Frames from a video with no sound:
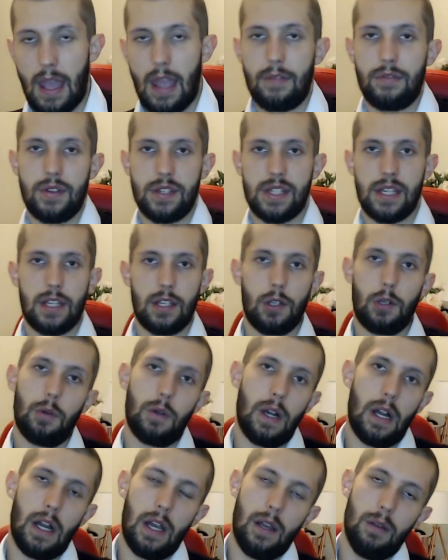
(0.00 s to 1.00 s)
every
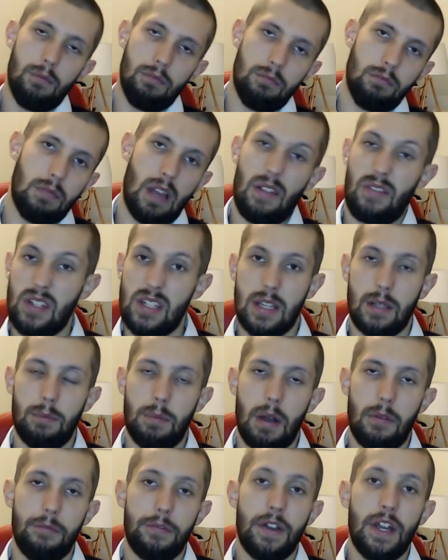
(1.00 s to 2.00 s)
single
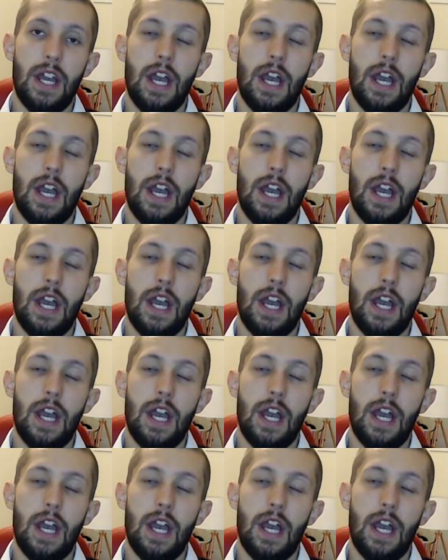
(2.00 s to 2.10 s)
month.